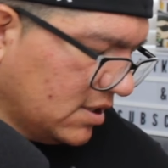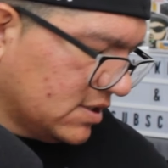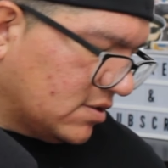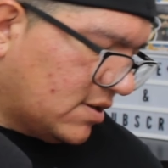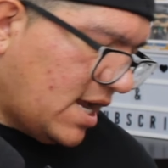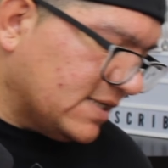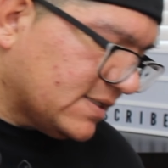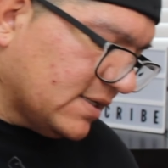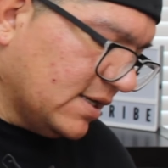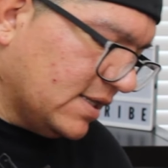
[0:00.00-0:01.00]
So guys,
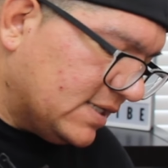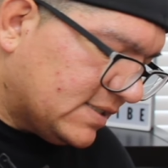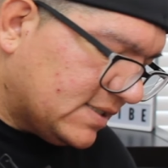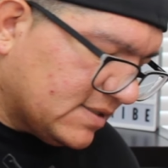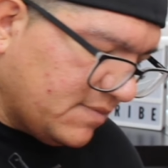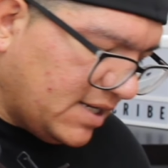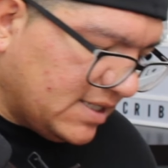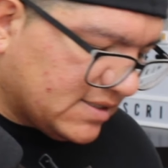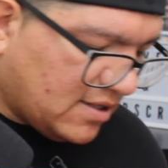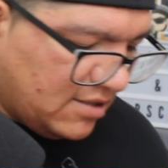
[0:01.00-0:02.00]
this is me
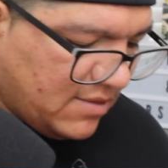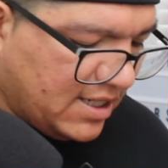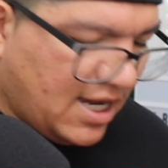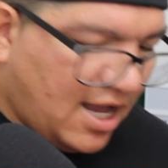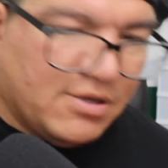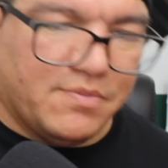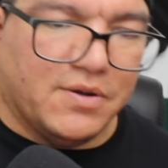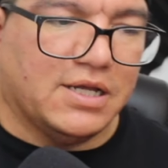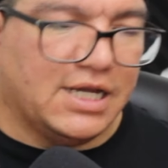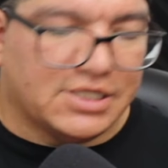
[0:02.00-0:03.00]
starting my comic book
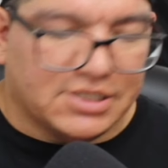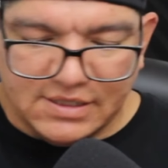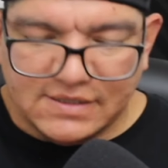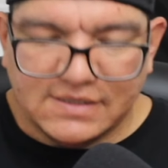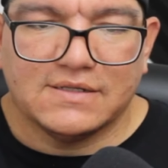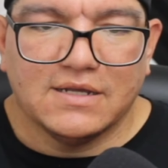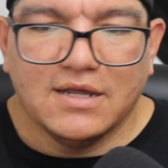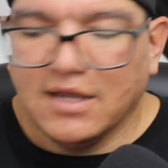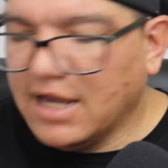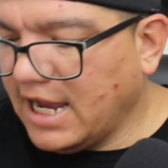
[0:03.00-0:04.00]
collection. This is
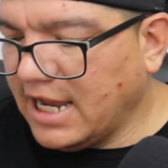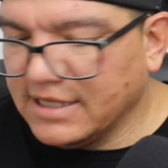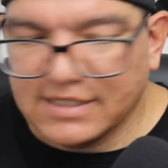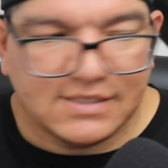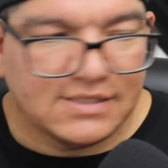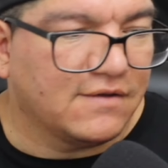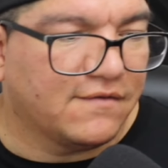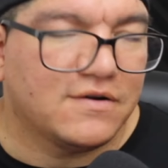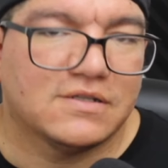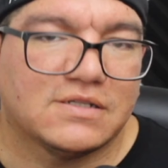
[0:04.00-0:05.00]
uh, this is the
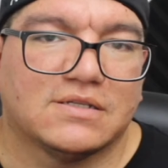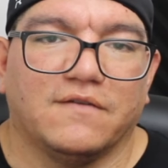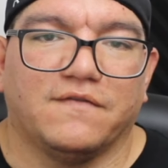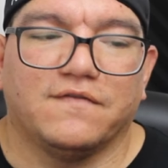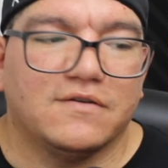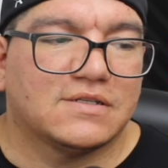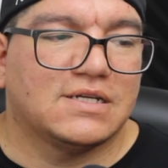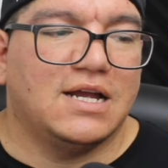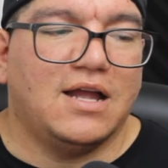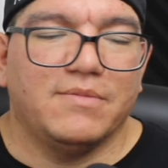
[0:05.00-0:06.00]
first the first
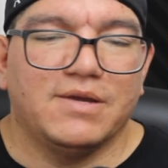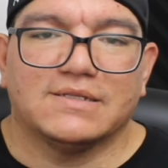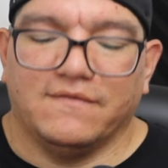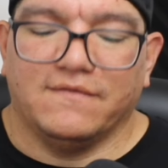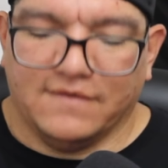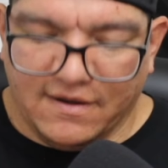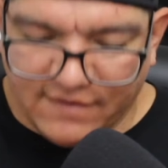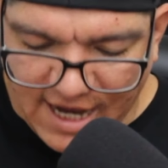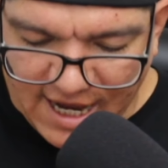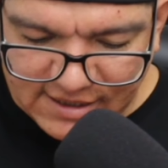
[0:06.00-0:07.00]
comics I've, I've
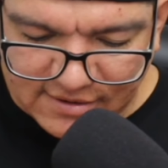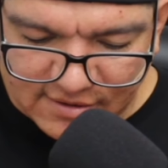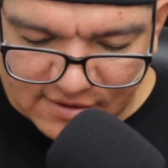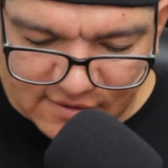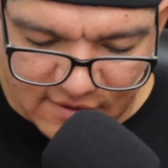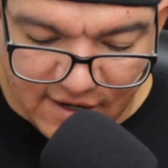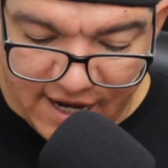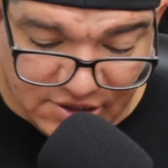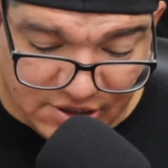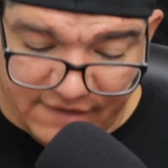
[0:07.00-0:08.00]
gotten or
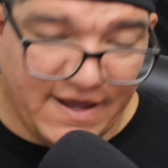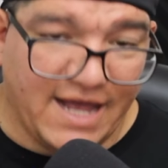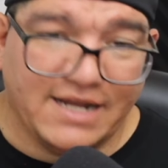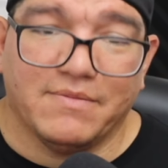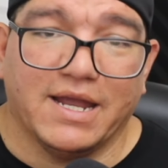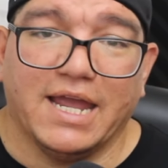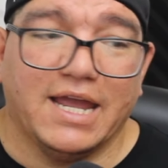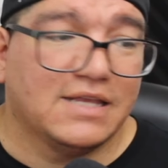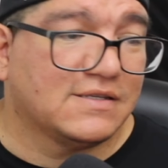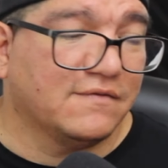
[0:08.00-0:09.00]
actually have had in my
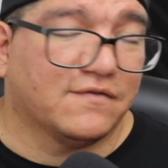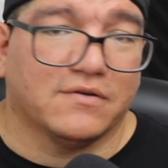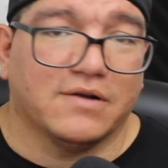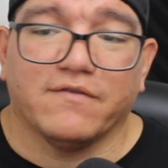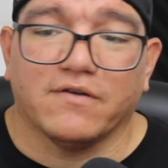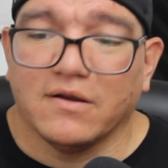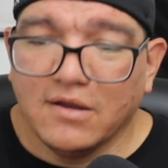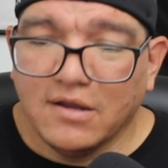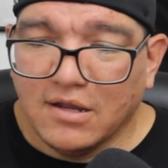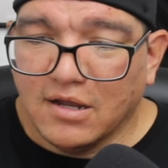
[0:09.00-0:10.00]
hands in forever.
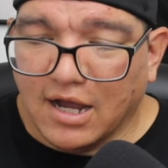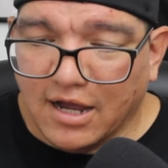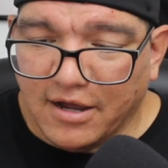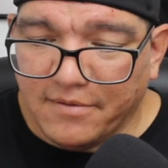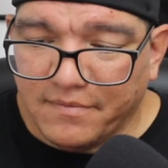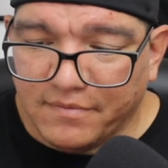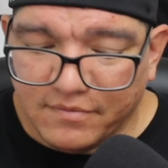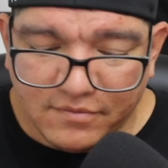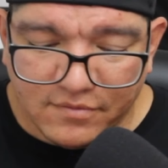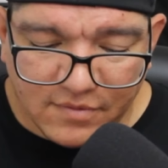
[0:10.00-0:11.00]
Um,
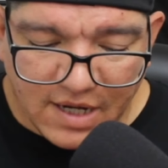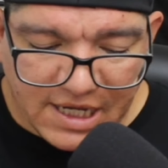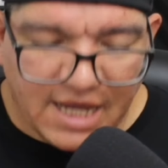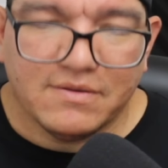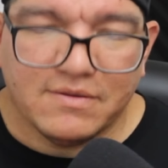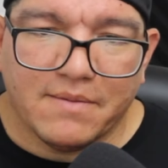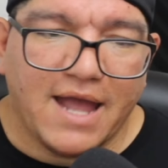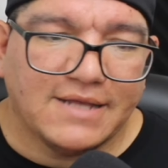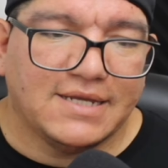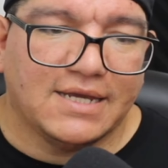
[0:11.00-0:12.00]
again, that
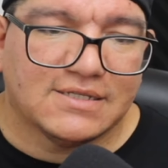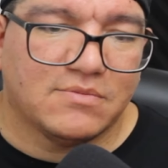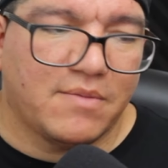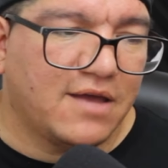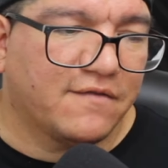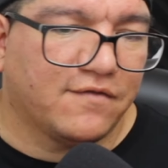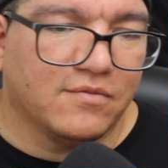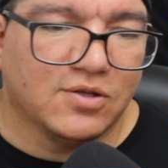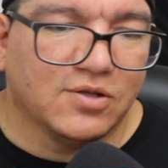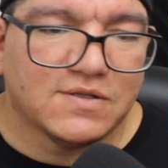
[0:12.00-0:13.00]
bad taste in my mouth from
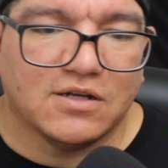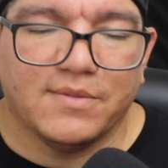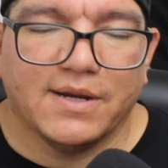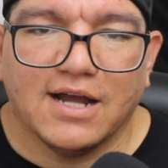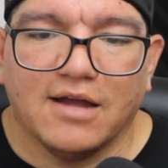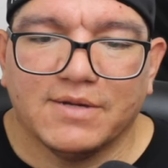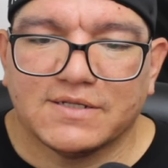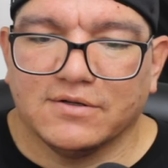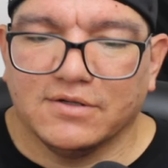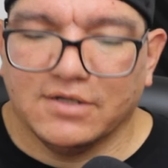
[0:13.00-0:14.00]
losing all my comics
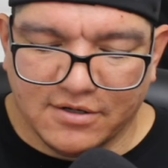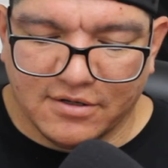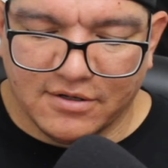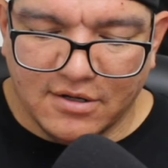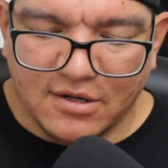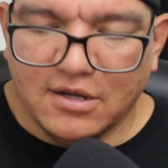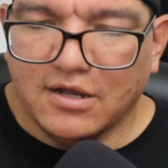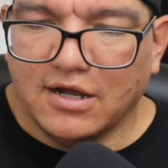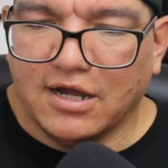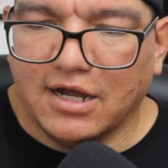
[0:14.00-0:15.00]
earlier
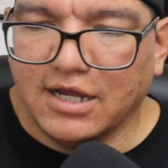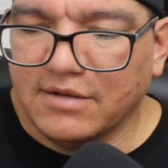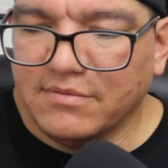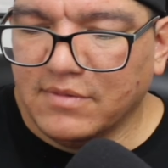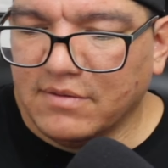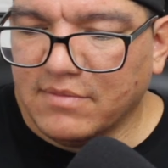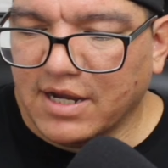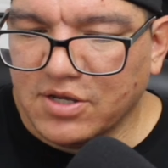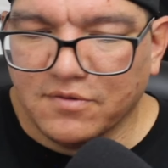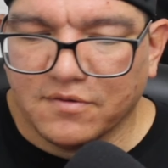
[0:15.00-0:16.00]
uh, in, in my
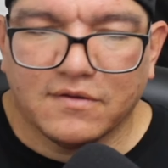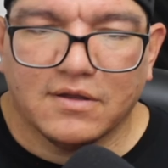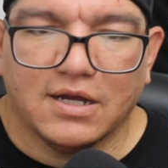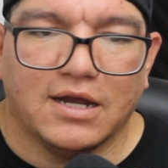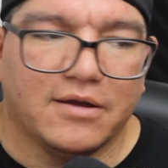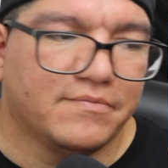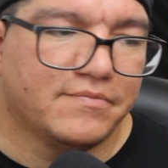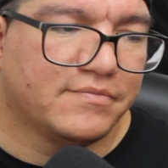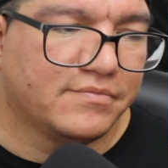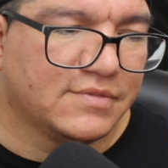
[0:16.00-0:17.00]
youth. Um,
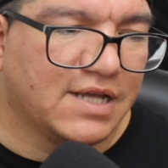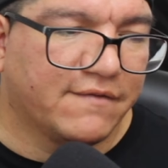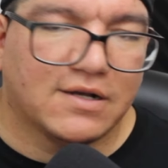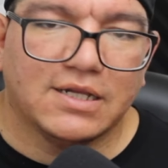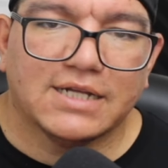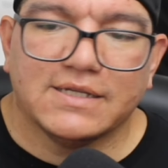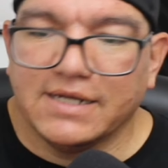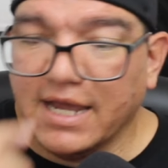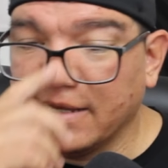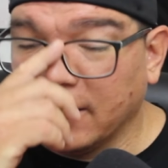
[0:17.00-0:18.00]
never collected
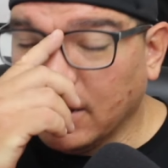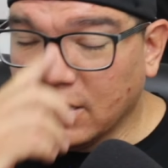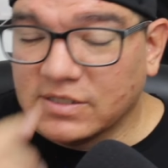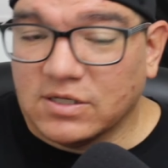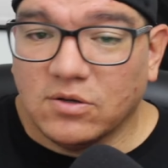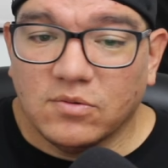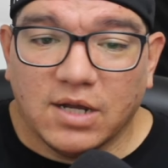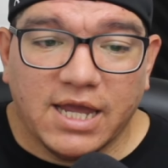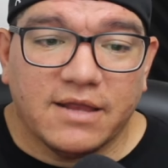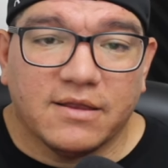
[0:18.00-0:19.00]
again. So
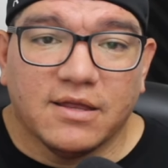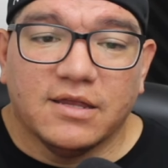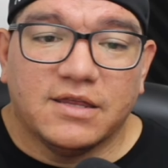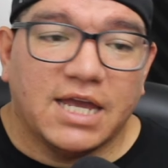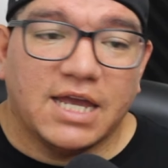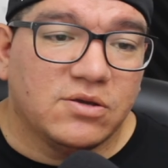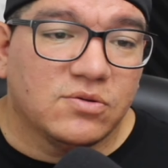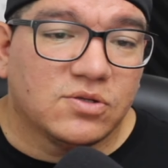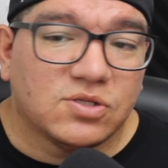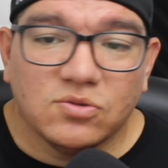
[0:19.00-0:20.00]
again, thank you
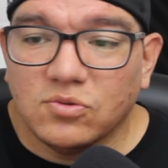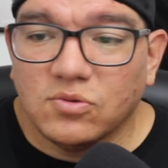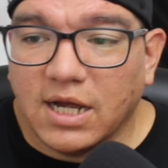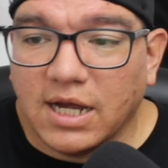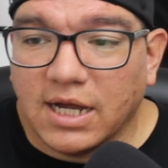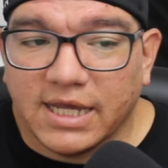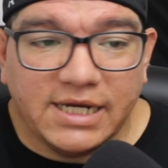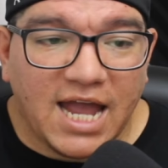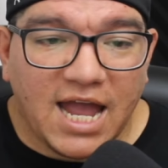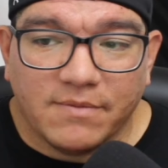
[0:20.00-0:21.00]
to uh, Kenny
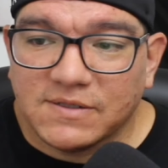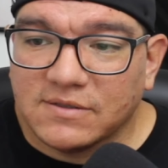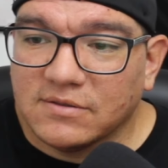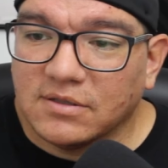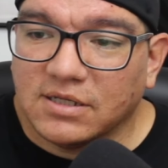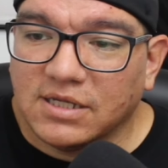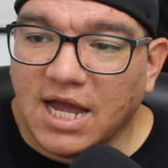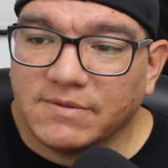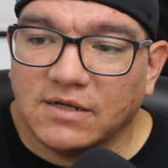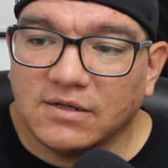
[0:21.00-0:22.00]
Capps,
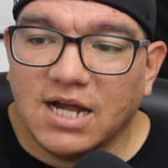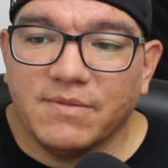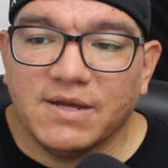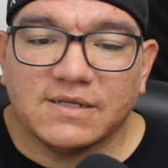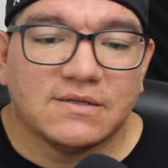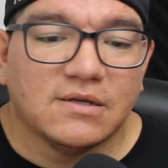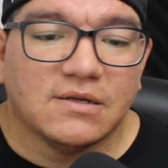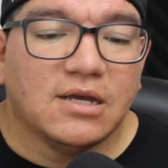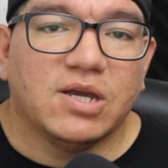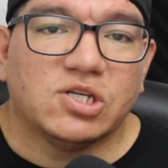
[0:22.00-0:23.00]
Capps on Comics.
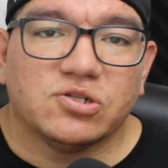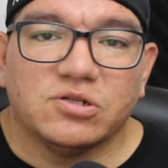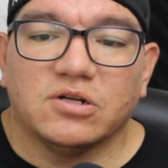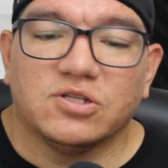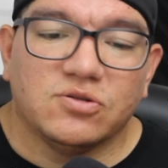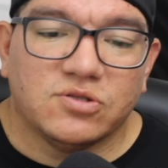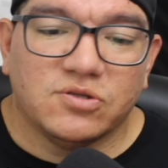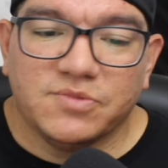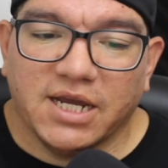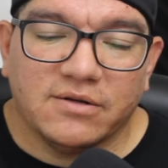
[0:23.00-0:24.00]
Make sure to go to his YouTube
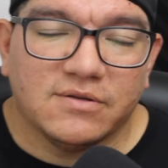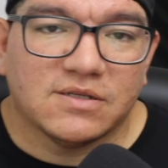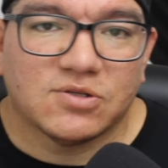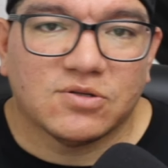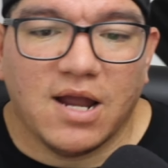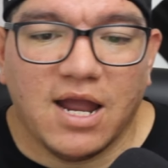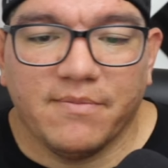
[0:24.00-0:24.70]
channel and subscribe.